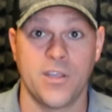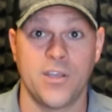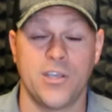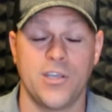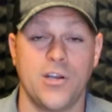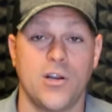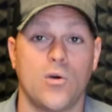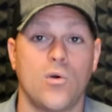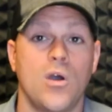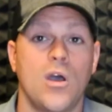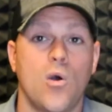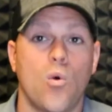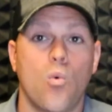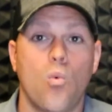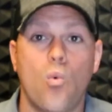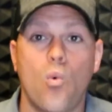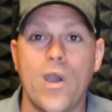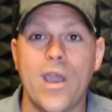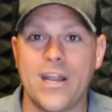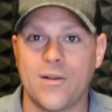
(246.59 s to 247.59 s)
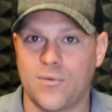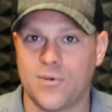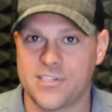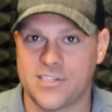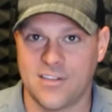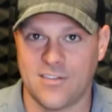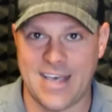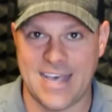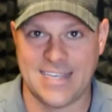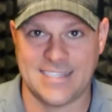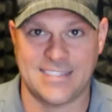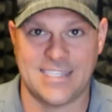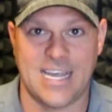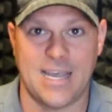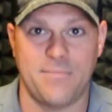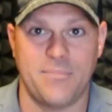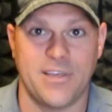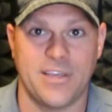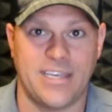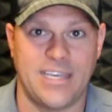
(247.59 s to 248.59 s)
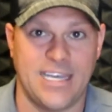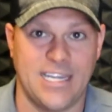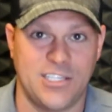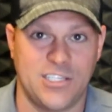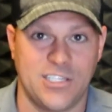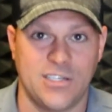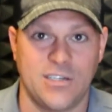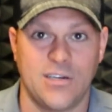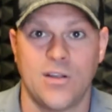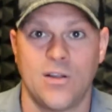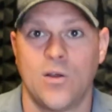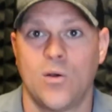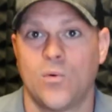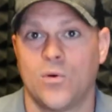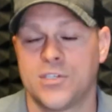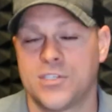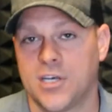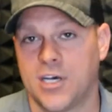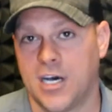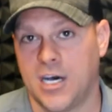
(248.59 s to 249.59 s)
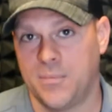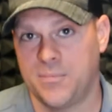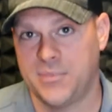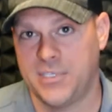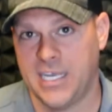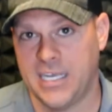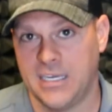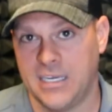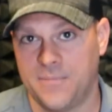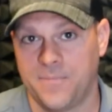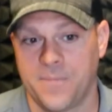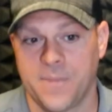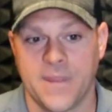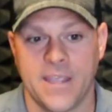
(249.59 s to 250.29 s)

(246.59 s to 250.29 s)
You know, when was the last time the kitchen was updated.